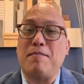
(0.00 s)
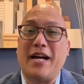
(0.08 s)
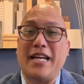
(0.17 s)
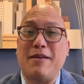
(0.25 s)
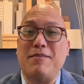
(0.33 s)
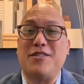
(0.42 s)
My
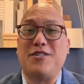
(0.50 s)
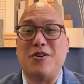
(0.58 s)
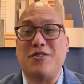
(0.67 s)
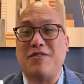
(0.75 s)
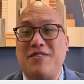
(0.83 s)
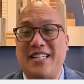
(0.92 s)
name is
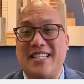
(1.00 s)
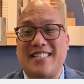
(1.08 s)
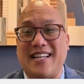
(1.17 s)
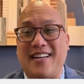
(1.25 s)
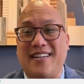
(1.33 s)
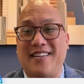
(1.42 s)
Joseph
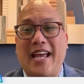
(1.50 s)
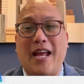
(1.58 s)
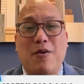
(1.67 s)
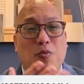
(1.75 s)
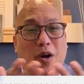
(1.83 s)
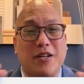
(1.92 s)
Diasana,
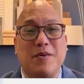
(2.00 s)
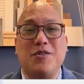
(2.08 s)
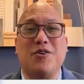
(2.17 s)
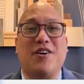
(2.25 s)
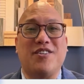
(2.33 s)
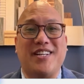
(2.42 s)
and welcome
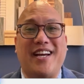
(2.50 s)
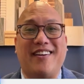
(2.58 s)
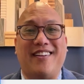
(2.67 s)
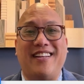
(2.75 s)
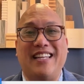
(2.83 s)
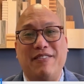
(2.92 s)
to our
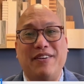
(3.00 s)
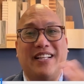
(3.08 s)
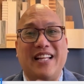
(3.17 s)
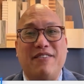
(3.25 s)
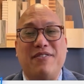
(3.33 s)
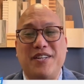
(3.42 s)
channel, Living
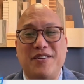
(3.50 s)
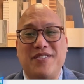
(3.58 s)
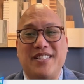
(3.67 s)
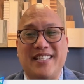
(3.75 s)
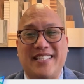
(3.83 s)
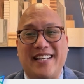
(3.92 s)
Life in
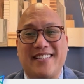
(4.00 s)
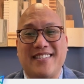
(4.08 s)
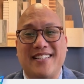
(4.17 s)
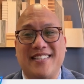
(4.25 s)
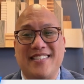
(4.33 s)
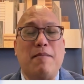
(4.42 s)
Houston,
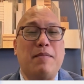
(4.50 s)
Texas.